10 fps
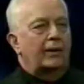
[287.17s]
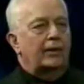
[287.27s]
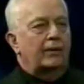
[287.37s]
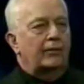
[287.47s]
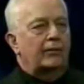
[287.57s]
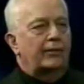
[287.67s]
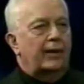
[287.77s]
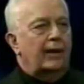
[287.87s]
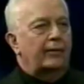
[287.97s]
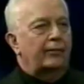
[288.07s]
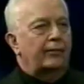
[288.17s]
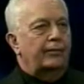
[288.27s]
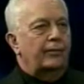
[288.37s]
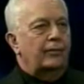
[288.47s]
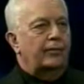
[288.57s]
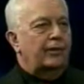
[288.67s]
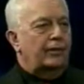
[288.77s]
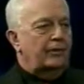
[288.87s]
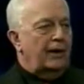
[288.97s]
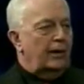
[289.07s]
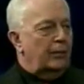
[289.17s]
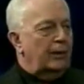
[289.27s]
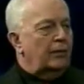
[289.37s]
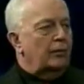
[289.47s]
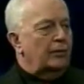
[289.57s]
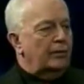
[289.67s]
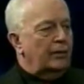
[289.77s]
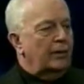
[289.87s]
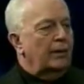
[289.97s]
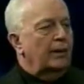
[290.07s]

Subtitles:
I think there's 5 or 6 animated ones.